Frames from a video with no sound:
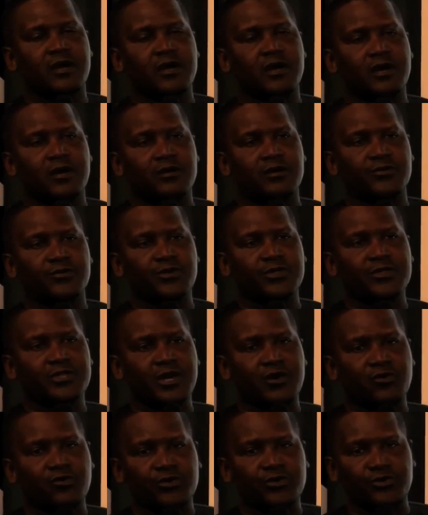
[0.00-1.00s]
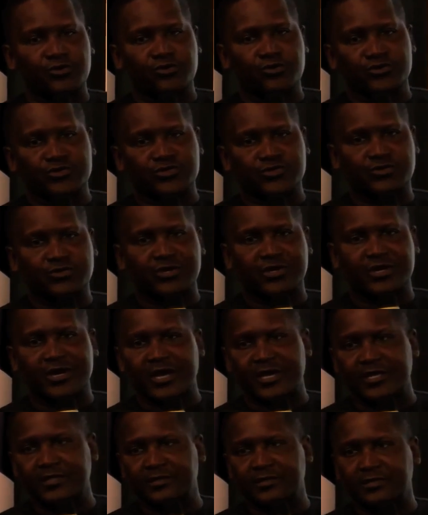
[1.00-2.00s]
the one that we use to
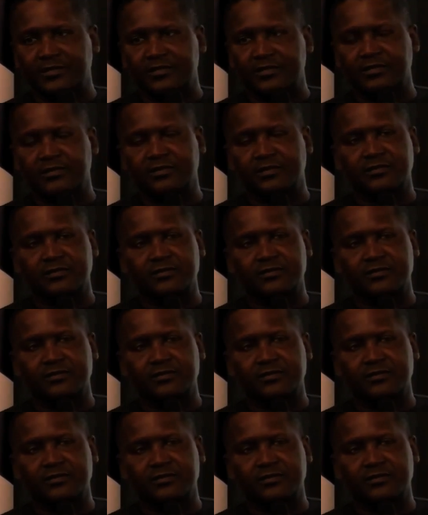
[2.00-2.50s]
grind the